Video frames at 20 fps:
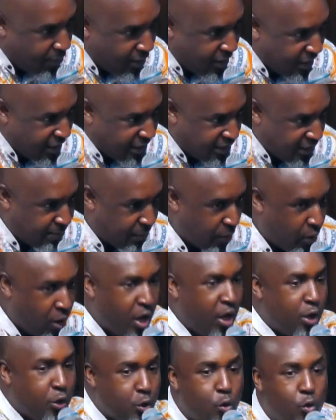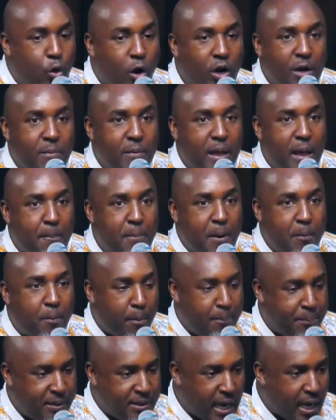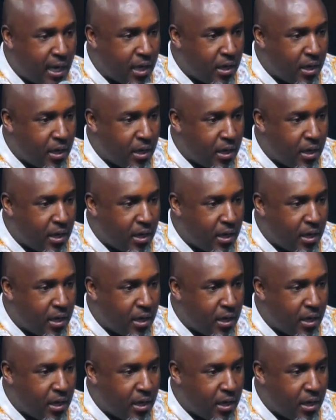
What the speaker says: in the temple, you call him a people beater.